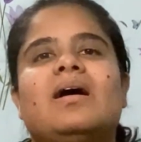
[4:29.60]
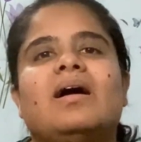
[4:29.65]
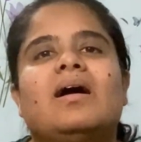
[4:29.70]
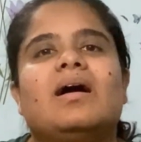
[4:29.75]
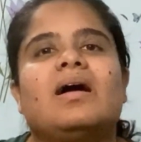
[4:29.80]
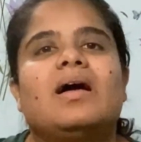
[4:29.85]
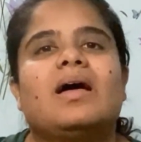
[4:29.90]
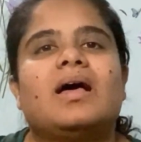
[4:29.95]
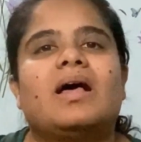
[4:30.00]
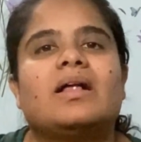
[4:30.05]

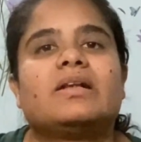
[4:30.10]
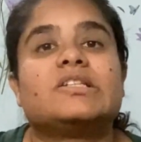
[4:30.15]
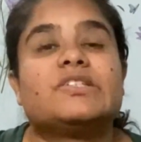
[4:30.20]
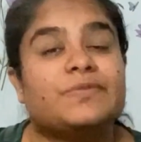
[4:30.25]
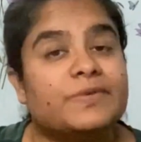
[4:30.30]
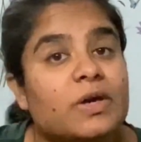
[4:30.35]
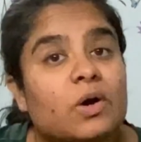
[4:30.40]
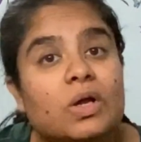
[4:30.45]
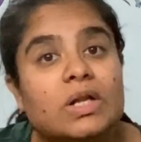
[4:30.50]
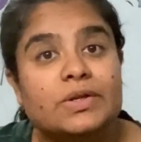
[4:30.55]
And
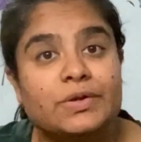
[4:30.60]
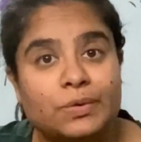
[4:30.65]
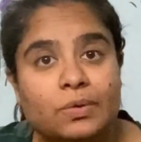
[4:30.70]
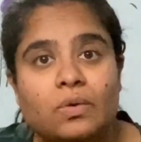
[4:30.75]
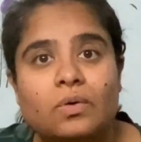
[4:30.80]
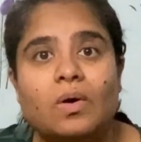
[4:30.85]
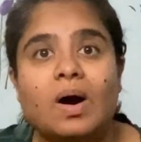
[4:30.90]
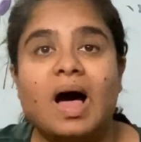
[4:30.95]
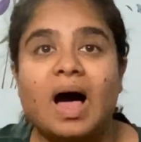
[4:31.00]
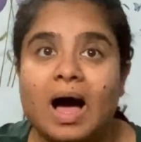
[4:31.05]
we all
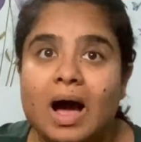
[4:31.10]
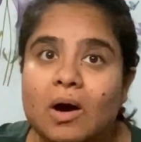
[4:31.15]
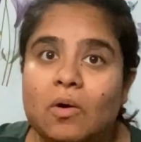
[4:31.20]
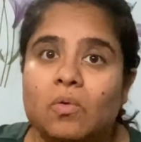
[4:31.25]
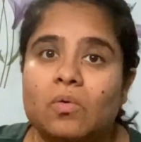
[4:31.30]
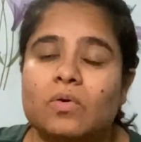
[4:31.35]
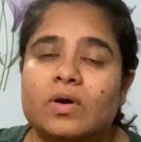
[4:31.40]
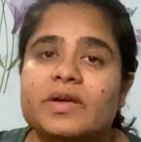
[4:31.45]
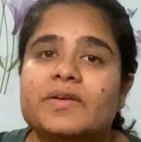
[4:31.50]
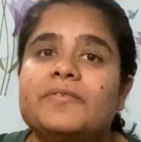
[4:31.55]
know
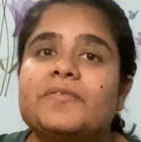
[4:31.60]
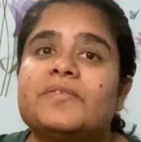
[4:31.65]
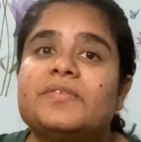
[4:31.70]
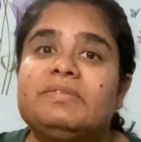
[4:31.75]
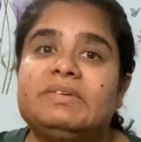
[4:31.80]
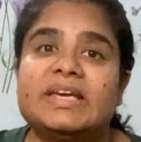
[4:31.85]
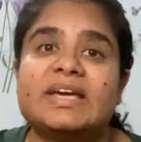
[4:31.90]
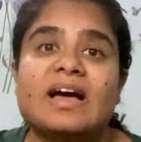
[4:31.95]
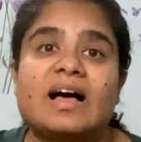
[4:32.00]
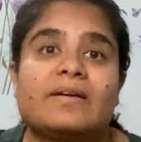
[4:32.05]
how if
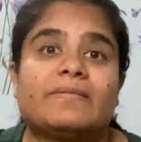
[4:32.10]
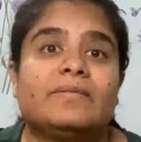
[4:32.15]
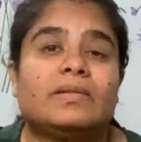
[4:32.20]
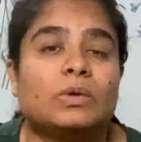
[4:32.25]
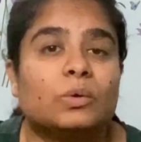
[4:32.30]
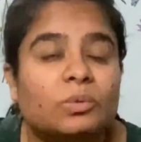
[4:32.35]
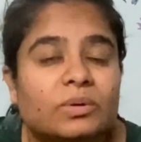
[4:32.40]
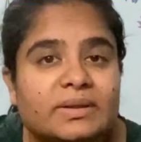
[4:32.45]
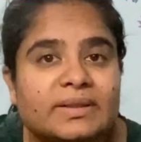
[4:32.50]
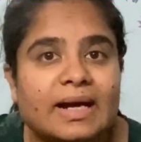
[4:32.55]
we have
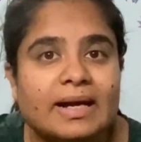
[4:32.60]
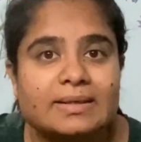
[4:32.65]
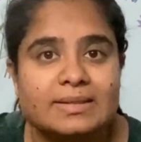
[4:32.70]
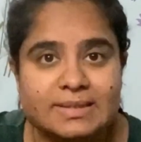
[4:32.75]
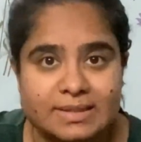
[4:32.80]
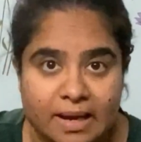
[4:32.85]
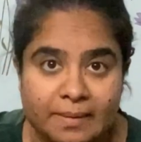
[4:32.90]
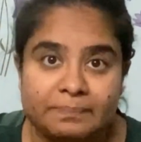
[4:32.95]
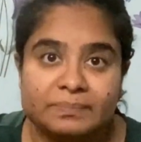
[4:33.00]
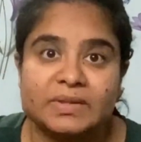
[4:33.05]
looked at
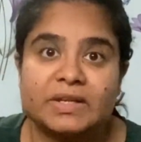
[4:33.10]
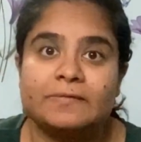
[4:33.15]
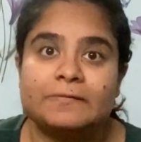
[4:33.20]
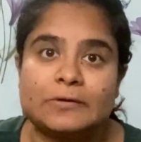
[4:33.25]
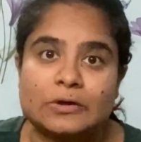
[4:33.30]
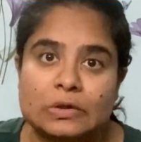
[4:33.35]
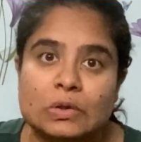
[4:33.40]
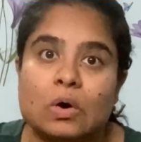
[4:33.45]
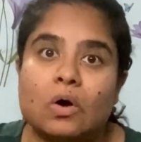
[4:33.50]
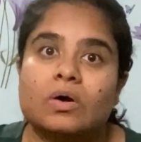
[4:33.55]
something
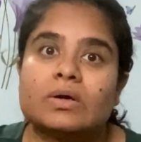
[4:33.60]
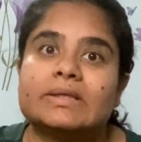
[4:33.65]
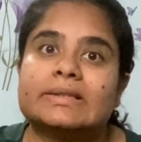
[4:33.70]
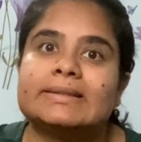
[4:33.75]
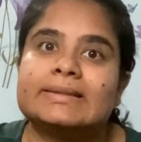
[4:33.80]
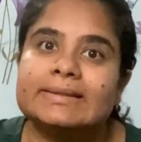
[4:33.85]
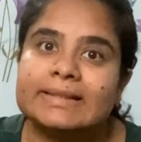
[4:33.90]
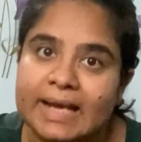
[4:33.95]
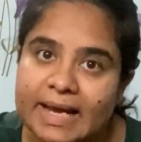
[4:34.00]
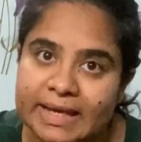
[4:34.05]
for a longer
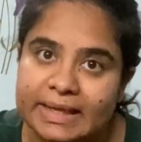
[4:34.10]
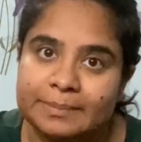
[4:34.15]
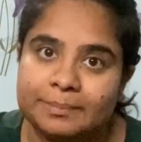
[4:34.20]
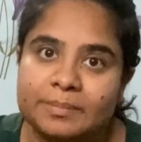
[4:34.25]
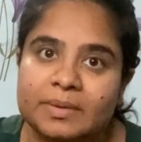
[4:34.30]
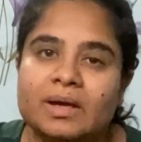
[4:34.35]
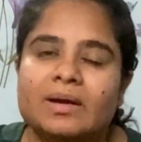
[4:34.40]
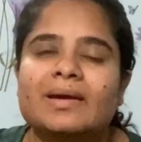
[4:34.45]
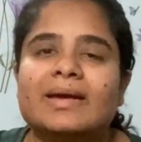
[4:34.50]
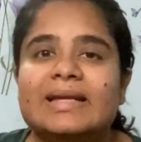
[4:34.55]
time,
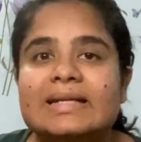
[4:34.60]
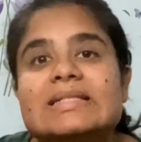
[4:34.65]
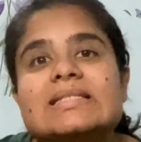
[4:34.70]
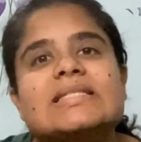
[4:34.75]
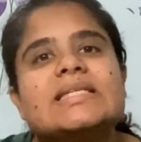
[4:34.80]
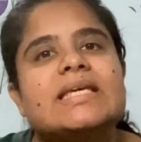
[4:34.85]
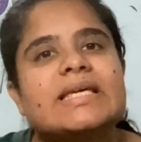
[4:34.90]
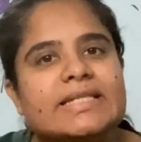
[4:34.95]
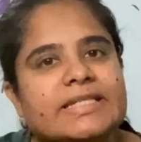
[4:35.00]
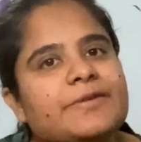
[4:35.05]
it is
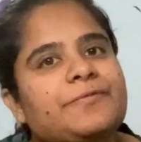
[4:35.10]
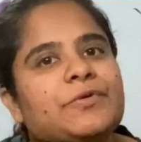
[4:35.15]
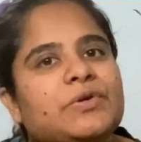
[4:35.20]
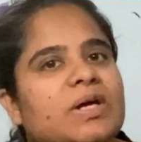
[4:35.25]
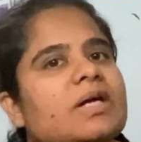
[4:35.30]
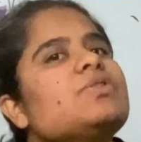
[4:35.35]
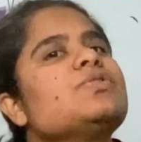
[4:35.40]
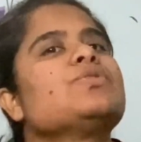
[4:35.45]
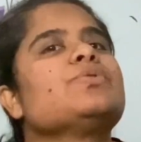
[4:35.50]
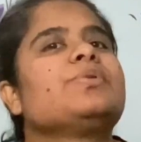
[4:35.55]
easy for
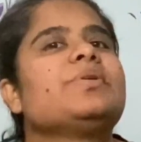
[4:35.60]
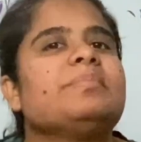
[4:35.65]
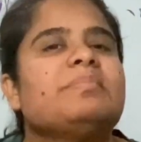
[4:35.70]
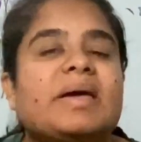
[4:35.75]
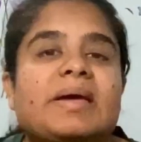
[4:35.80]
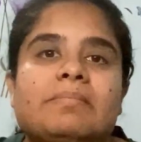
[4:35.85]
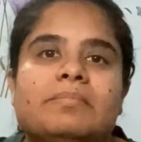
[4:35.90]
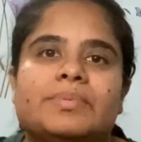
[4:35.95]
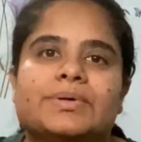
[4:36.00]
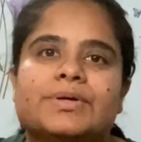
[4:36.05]
us to
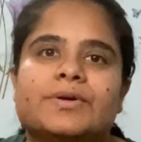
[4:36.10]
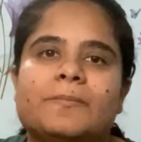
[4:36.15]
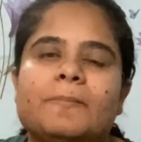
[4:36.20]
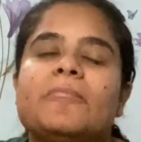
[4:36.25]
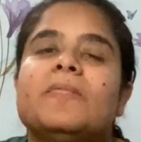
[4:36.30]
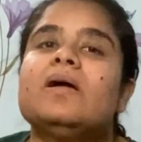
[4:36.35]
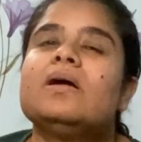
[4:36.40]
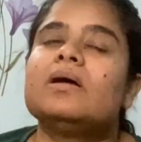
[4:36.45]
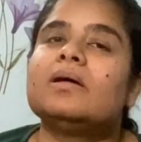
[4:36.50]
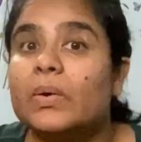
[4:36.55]
remember.
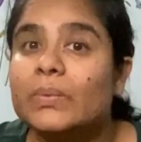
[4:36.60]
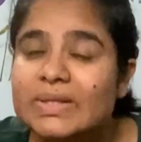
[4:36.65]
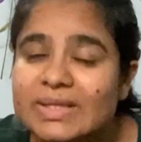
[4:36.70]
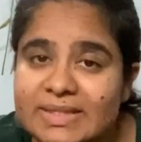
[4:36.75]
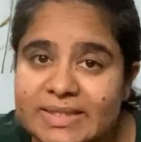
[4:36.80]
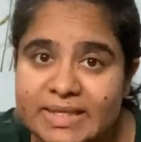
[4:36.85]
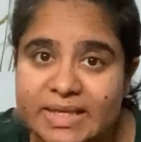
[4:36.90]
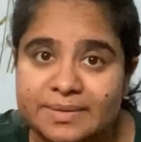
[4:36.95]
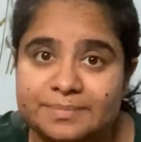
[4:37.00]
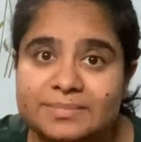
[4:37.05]
Now it
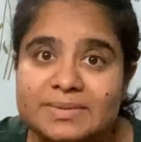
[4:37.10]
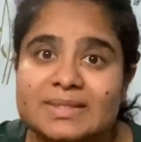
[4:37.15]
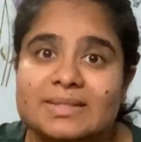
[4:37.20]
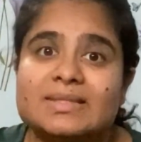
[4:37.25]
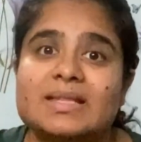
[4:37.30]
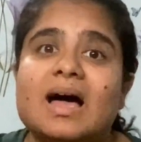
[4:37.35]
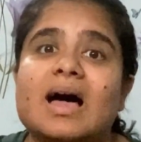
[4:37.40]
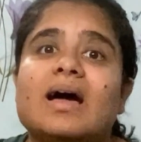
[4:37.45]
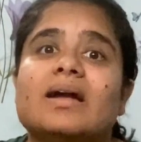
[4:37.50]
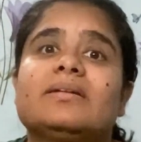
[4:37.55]
seems
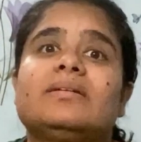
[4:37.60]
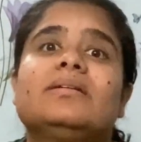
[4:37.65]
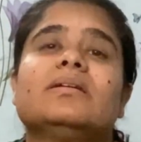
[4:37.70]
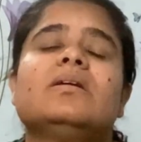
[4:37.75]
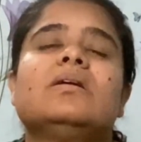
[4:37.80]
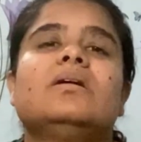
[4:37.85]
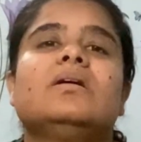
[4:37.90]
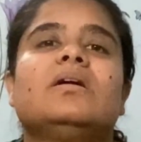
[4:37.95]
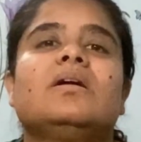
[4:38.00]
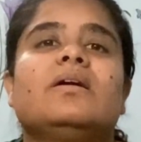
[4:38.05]
that
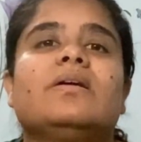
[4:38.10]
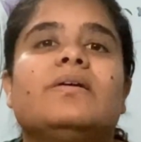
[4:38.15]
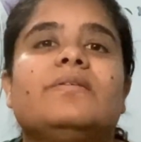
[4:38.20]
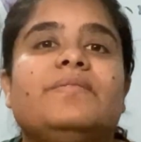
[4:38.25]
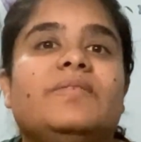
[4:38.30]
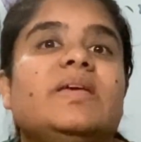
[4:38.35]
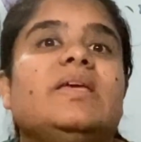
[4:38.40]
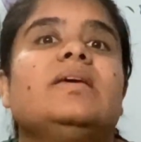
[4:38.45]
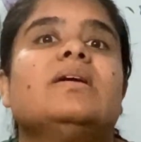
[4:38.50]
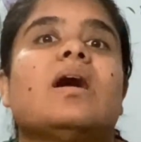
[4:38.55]

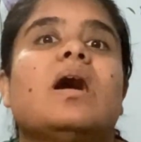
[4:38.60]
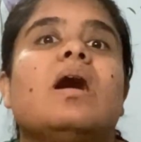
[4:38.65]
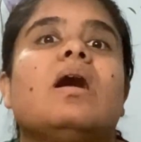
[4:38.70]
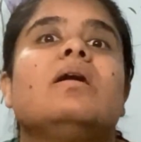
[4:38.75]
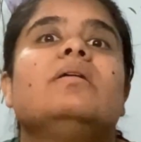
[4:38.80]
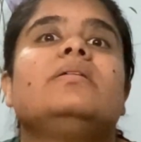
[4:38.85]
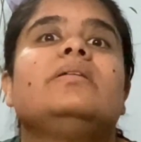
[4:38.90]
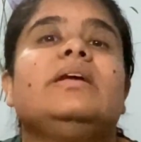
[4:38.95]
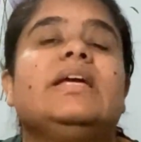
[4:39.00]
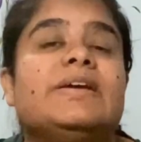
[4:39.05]
we
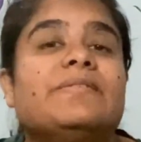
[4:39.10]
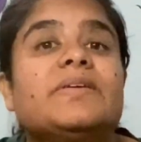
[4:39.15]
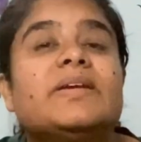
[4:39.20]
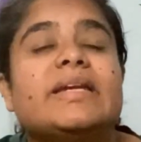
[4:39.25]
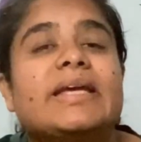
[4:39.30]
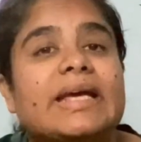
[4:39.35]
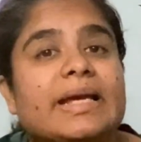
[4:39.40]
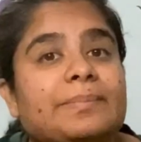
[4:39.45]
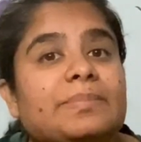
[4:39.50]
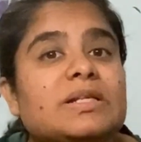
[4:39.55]
are
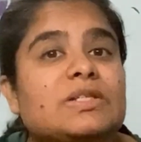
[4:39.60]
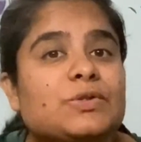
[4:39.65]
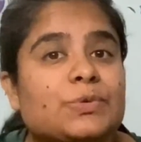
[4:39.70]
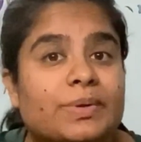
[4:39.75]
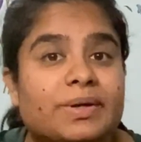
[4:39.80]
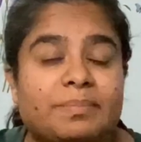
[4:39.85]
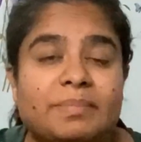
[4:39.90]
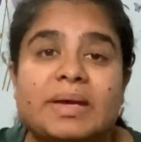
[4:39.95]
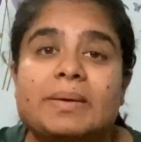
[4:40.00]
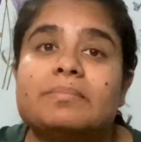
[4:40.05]
even able to
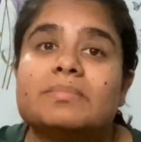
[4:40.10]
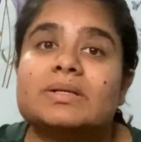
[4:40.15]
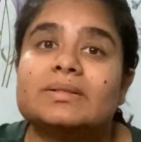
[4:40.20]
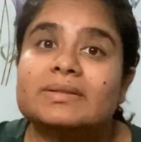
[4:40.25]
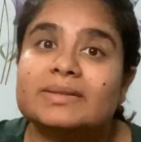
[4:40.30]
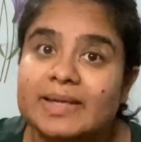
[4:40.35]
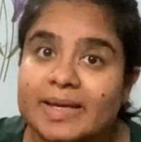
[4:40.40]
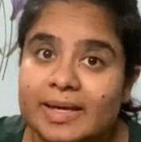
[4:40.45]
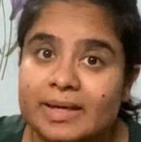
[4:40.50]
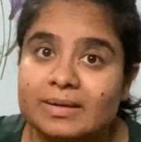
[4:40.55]
remember
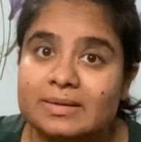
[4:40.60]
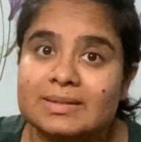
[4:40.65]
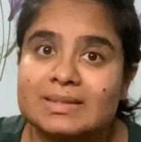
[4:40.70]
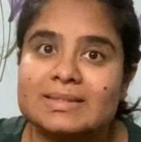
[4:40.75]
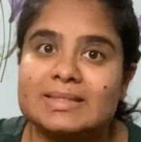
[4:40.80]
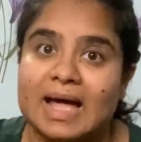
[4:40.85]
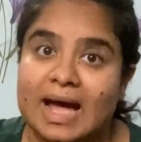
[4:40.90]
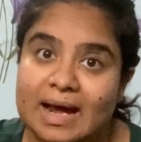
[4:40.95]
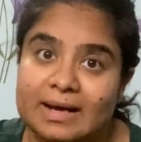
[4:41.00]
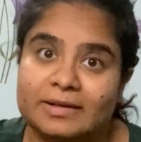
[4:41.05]
things
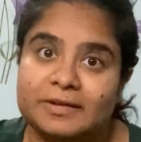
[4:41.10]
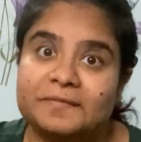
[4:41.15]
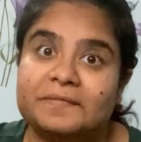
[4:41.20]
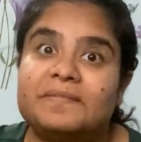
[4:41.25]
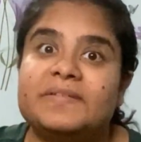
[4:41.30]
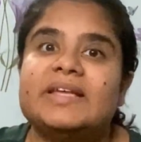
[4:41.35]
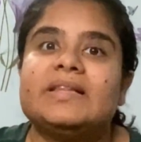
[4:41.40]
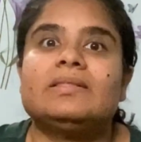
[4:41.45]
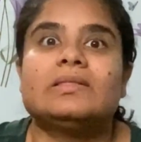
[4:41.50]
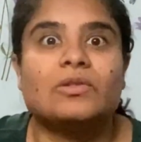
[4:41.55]
that
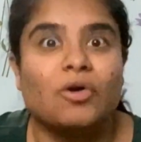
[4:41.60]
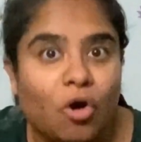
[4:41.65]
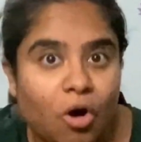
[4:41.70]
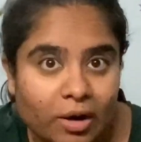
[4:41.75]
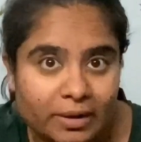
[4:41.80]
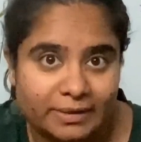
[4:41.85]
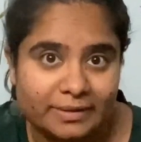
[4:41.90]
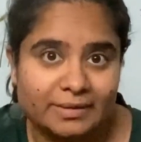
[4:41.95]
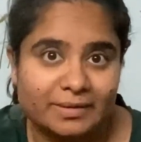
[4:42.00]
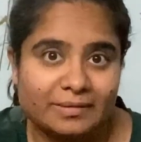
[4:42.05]
we
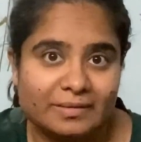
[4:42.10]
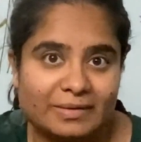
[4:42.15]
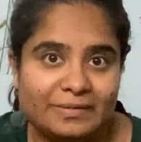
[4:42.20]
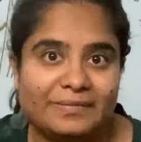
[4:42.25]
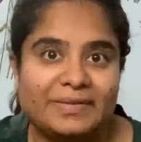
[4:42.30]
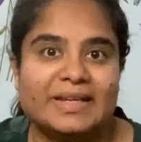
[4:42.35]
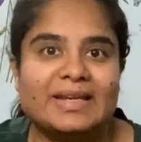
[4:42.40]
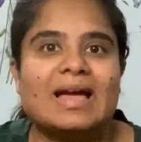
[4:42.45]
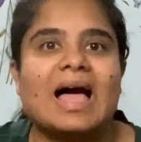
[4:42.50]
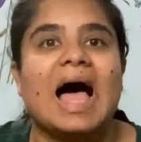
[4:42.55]
thought
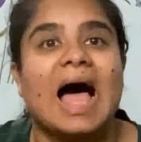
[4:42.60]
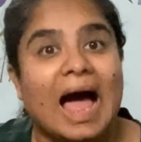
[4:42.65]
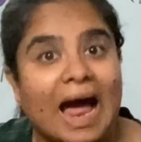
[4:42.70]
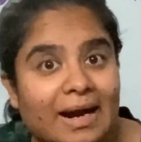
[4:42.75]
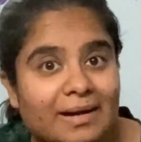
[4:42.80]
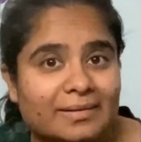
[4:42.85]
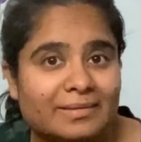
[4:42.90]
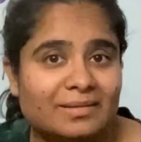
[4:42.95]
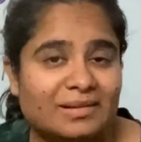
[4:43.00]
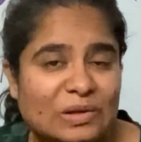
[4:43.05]
we
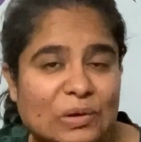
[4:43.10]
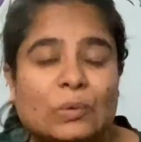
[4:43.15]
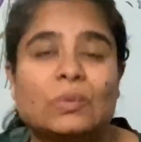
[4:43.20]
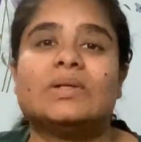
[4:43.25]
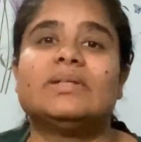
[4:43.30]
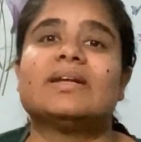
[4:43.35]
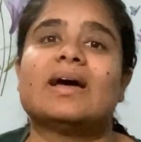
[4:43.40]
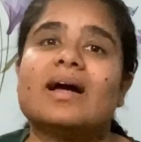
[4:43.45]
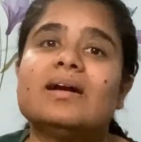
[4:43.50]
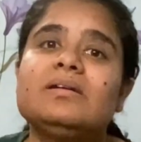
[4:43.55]
had
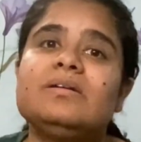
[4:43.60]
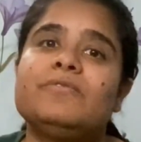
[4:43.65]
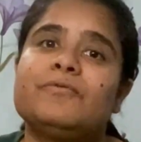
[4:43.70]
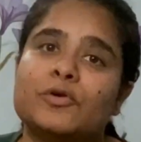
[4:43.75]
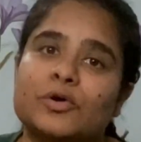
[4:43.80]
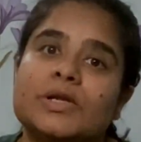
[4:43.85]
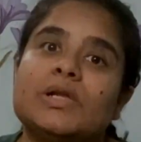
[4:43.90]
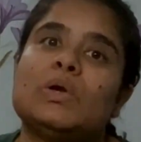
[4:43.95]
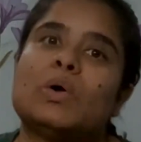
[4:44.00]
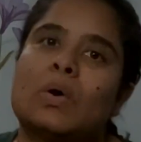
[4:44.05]
looked at
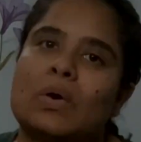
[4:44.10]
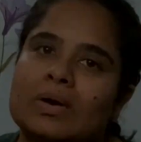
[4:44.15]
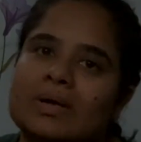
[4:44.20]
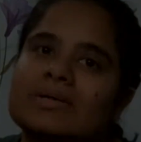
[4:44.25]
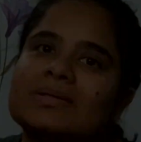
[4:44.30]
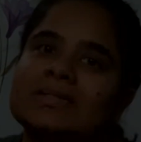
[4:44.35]
for a longer